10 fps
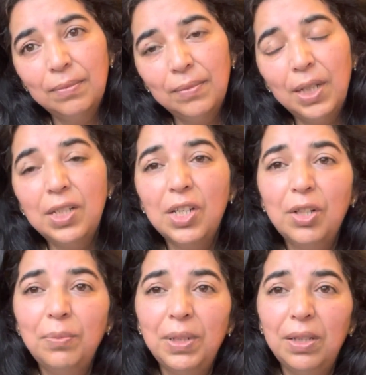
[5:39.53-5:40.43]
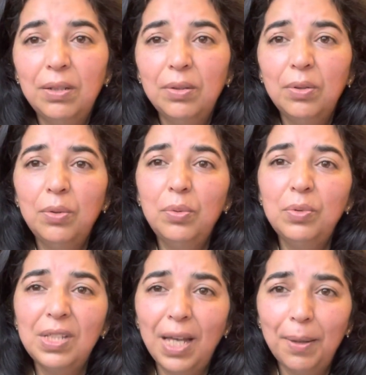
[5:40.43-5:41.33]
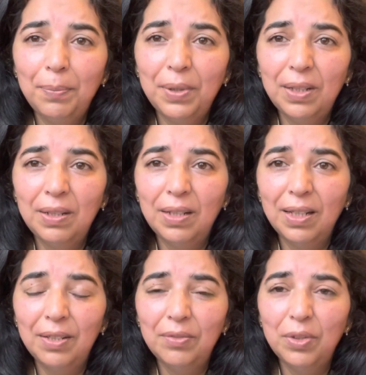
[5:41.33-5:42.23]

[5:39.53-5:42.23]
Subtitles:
And tell me, who's happy in life?